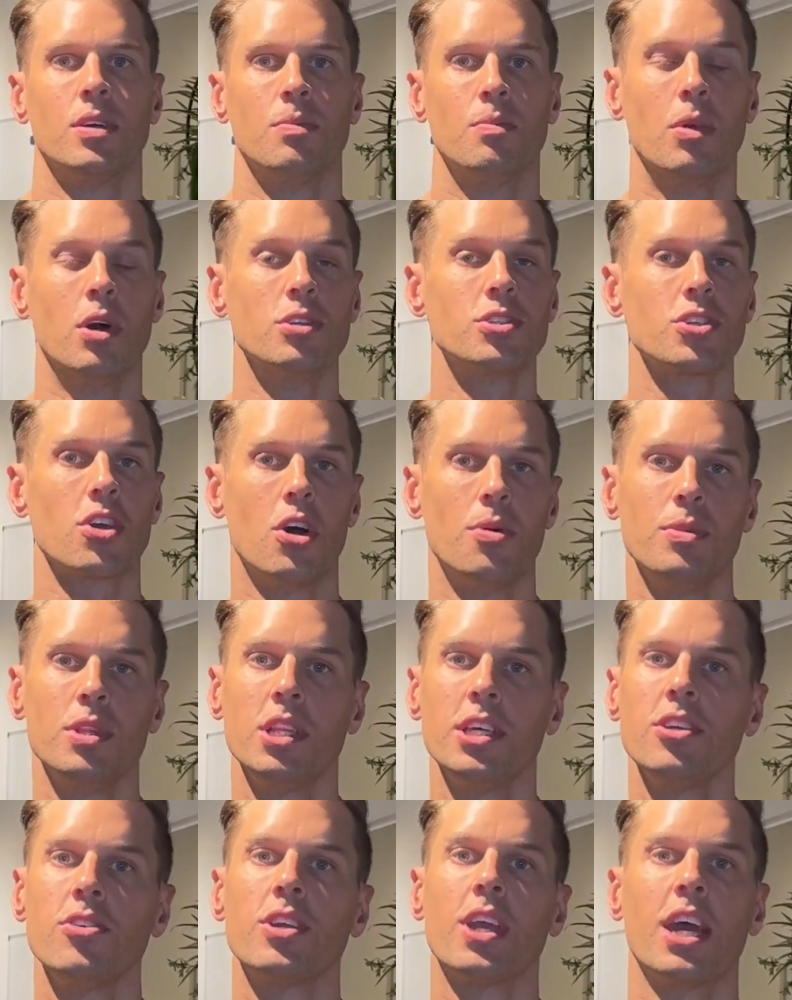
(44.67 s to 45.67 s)
Most
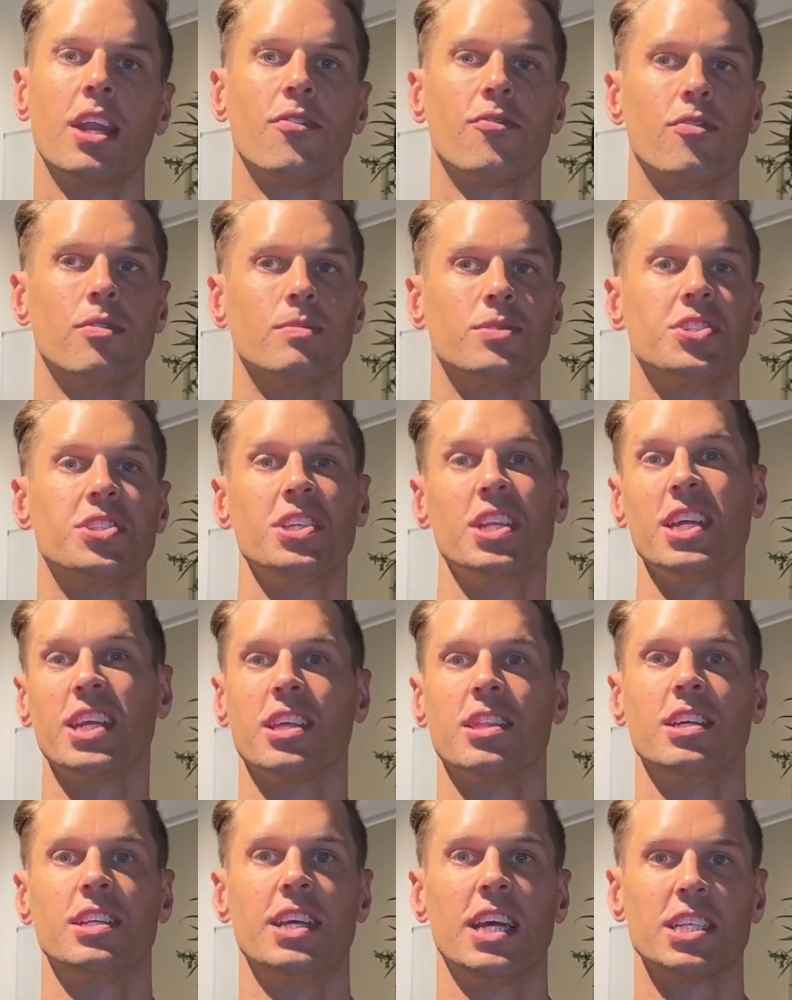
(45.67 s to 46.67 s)
commonly, you get it from sitting
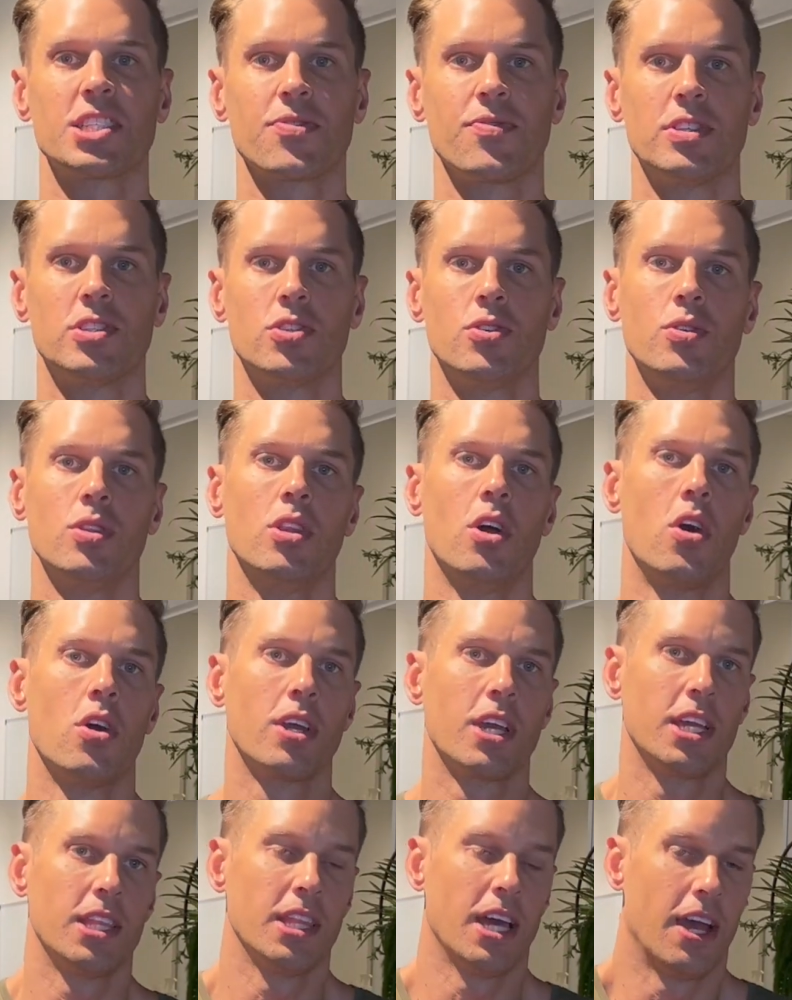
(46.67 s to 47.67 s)
at the desk for too
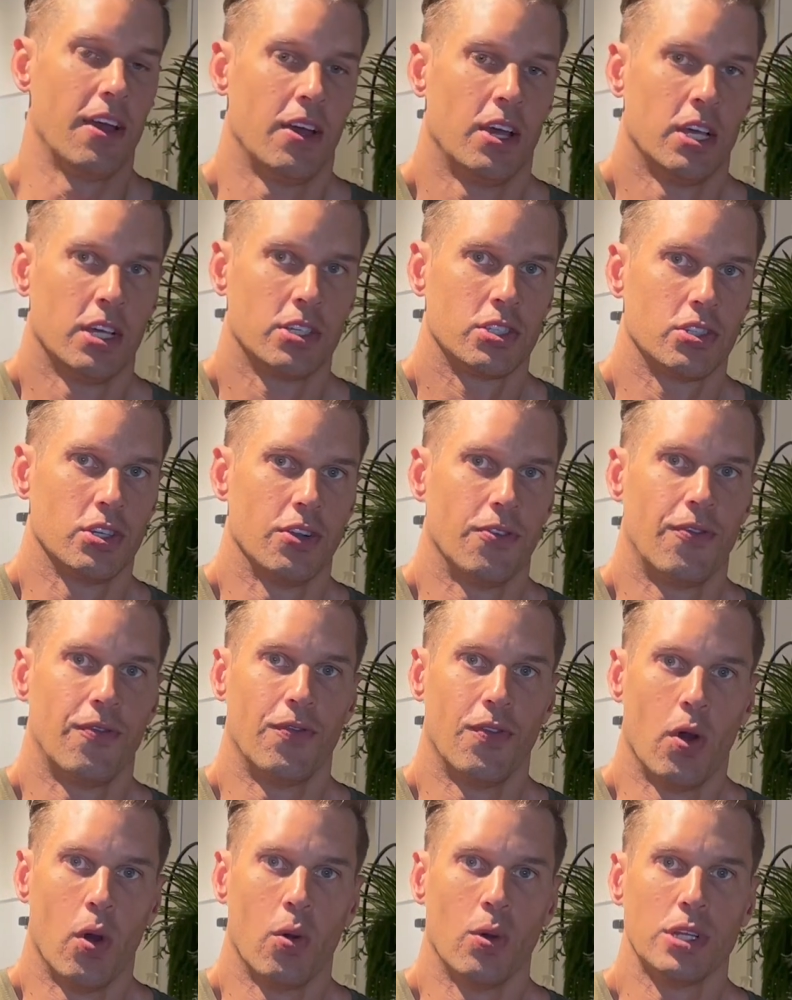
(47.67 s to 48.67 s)
long in that sort of
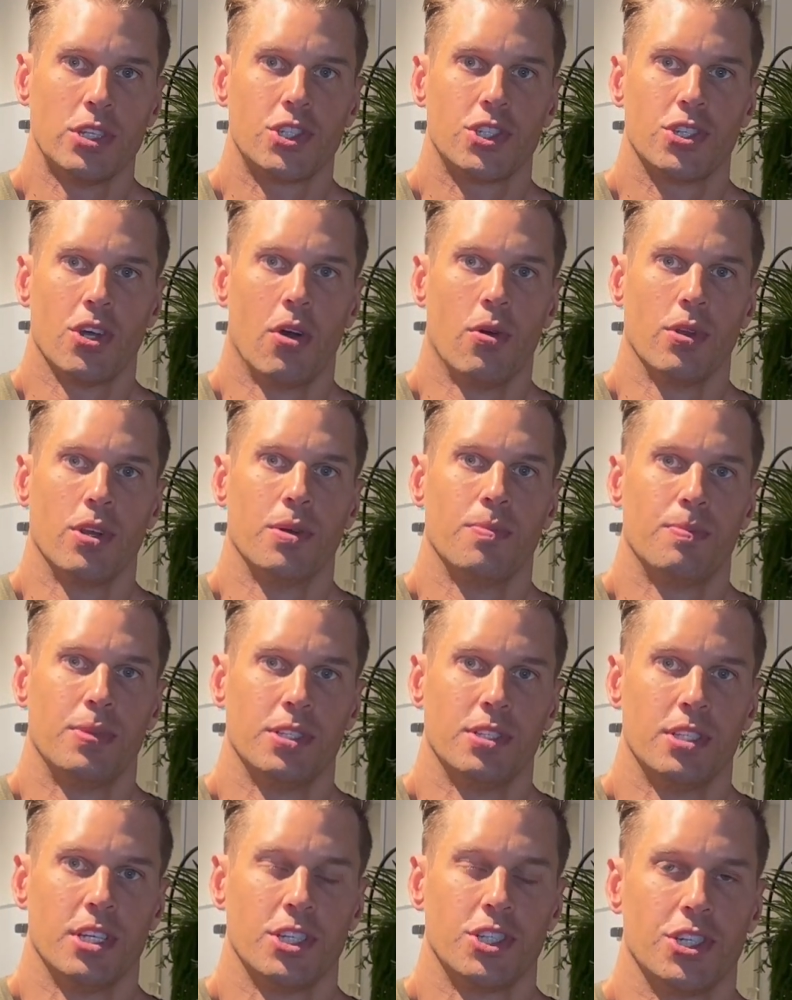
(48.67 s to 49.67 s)
forward shoulder
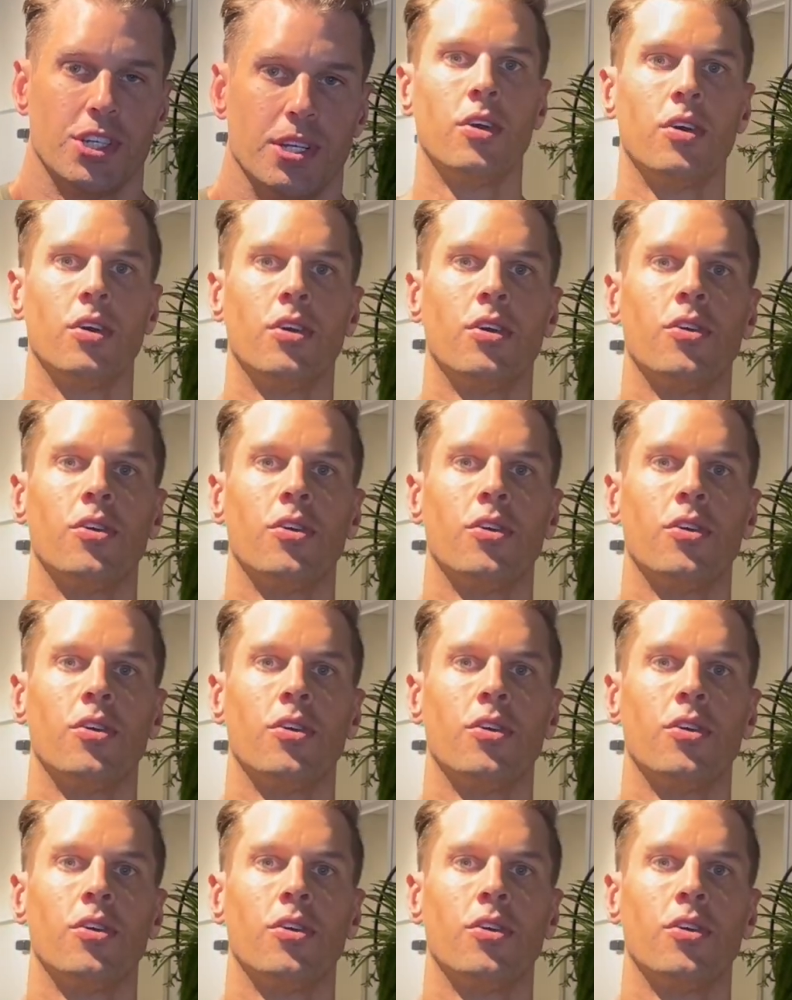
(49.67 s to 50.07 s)
position.